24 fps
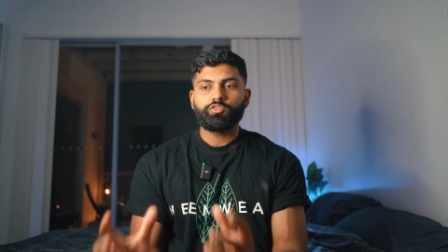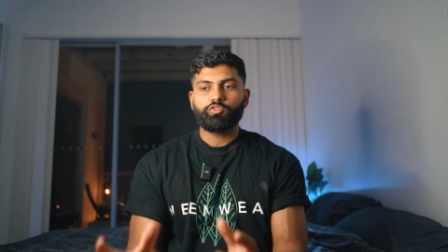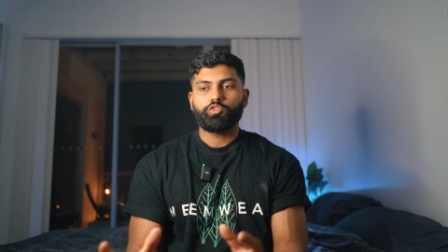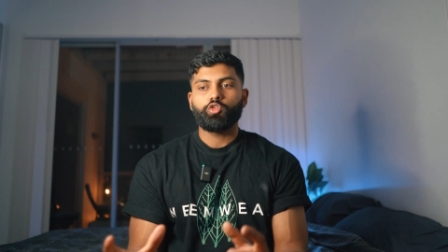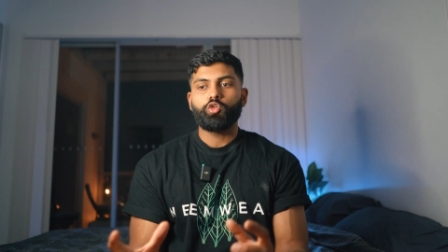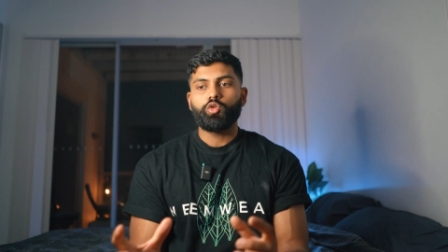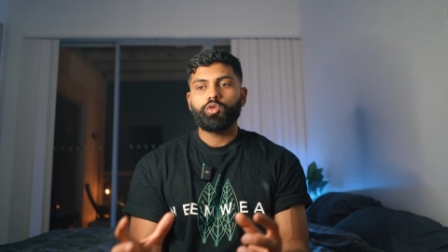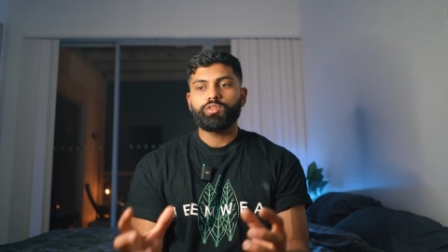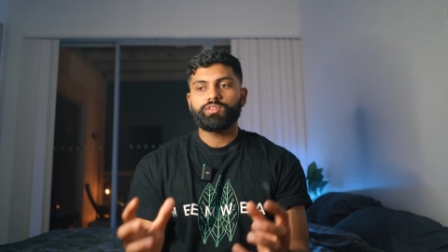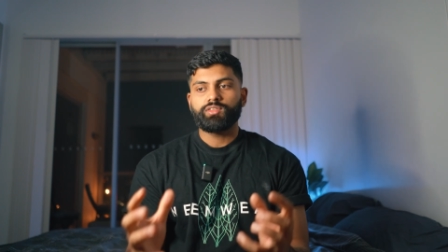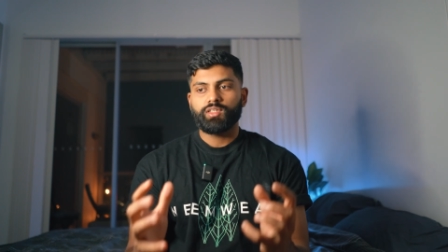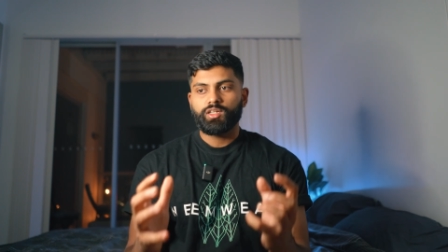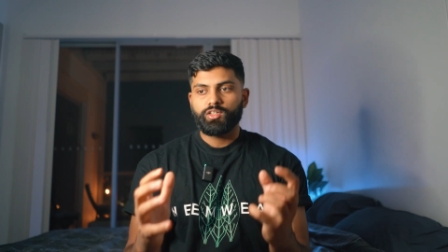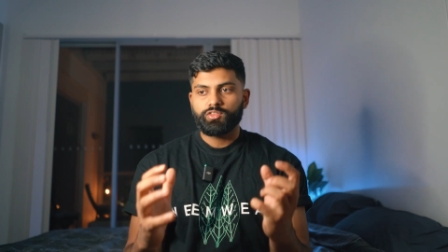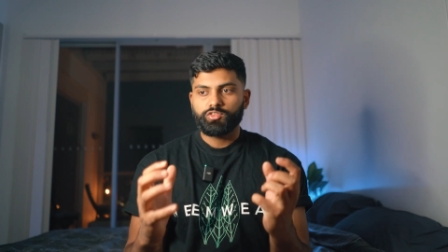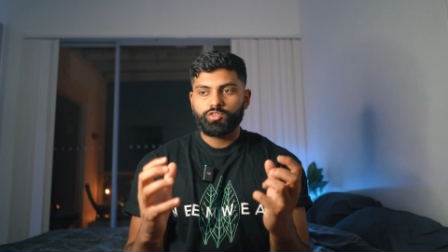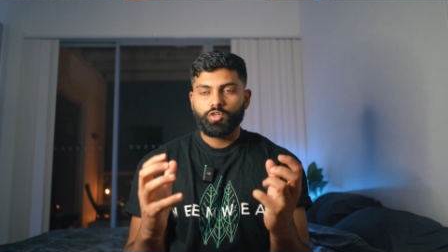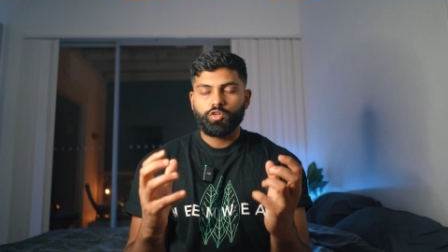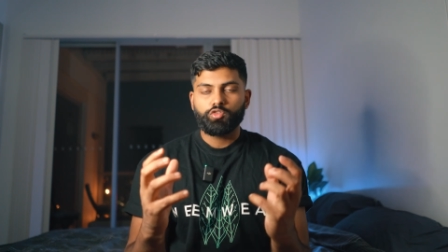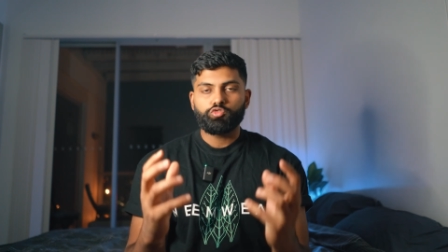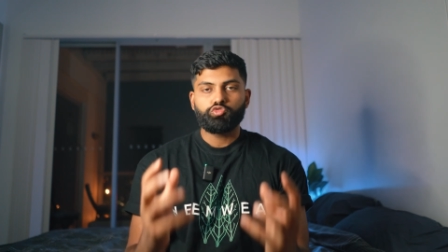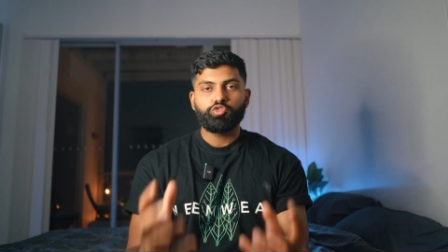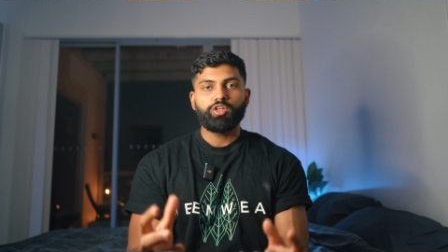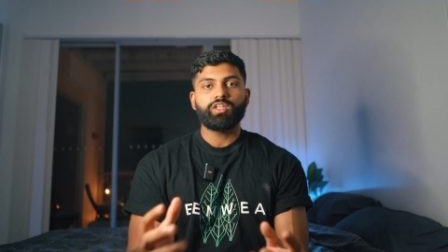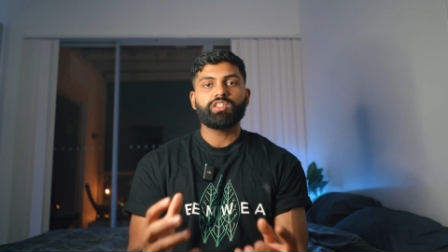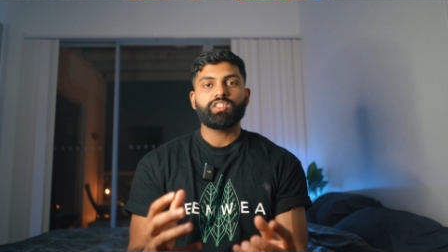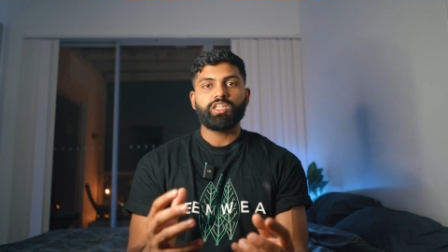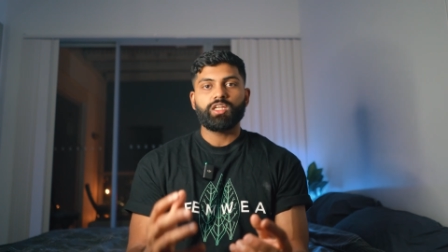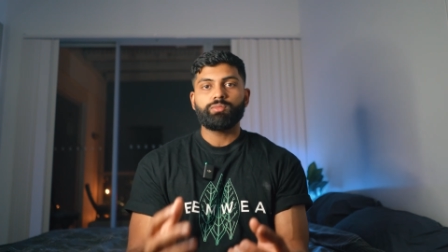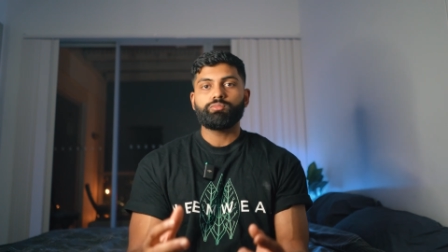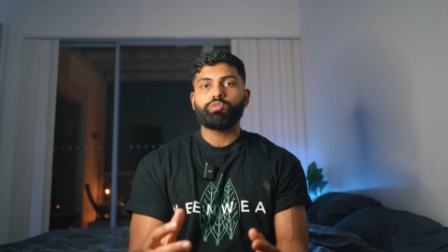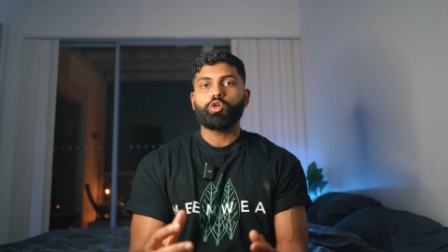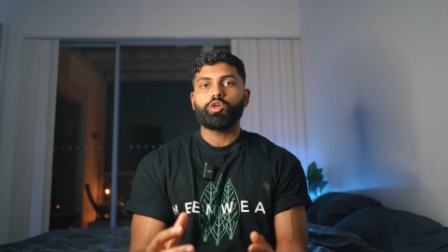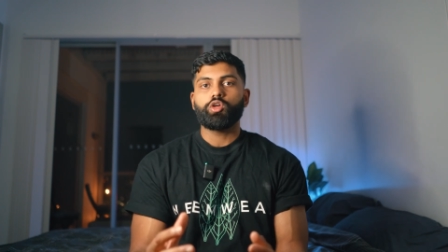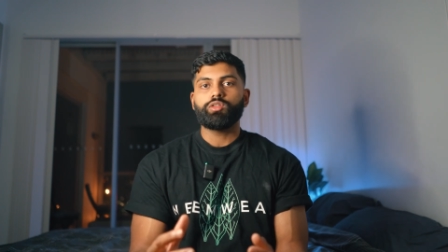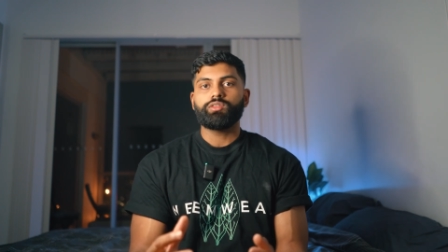foods that are so rich
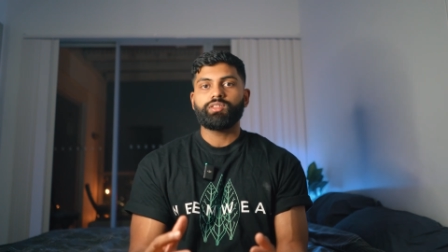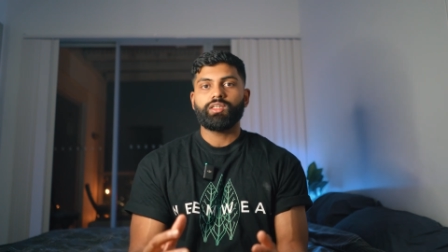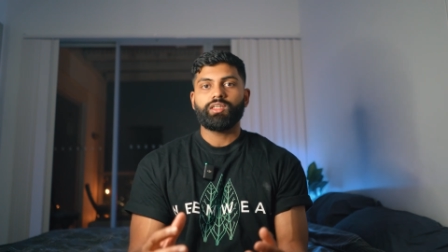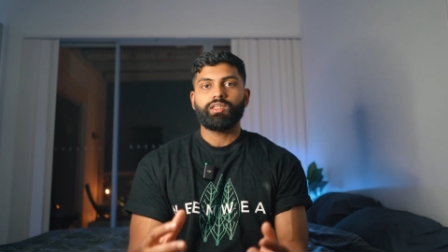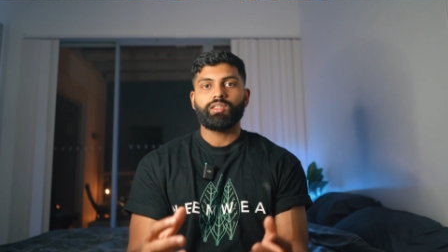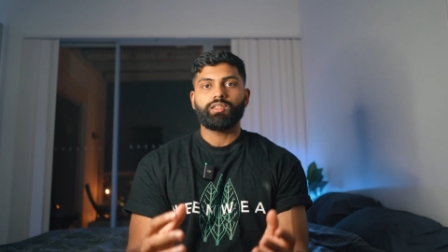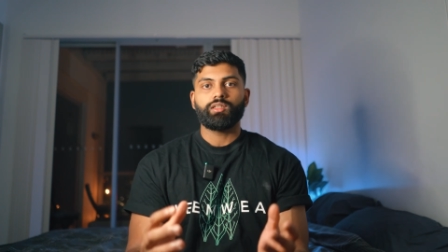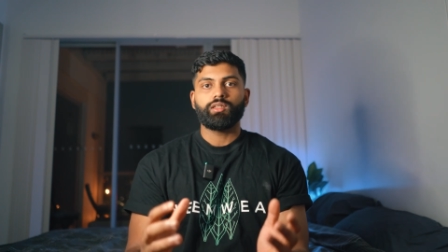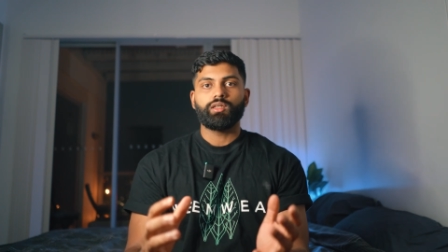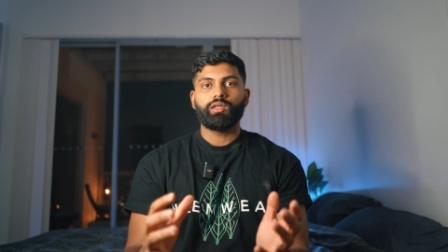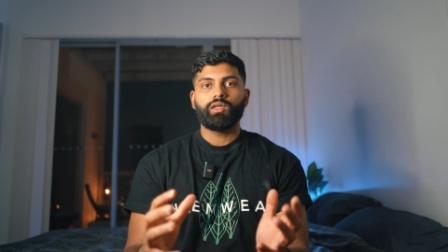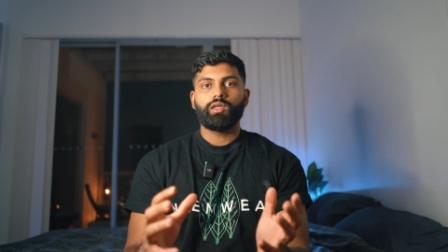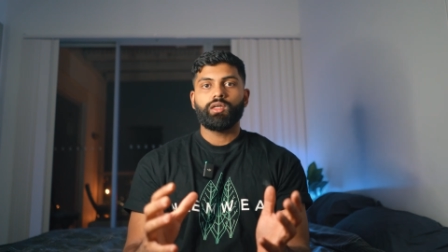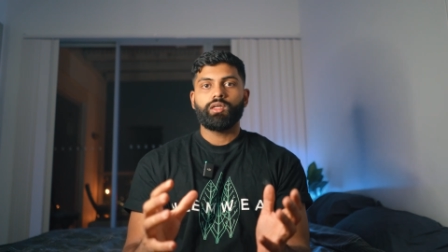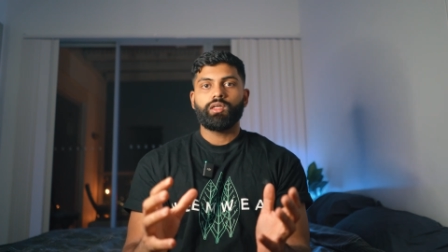in protein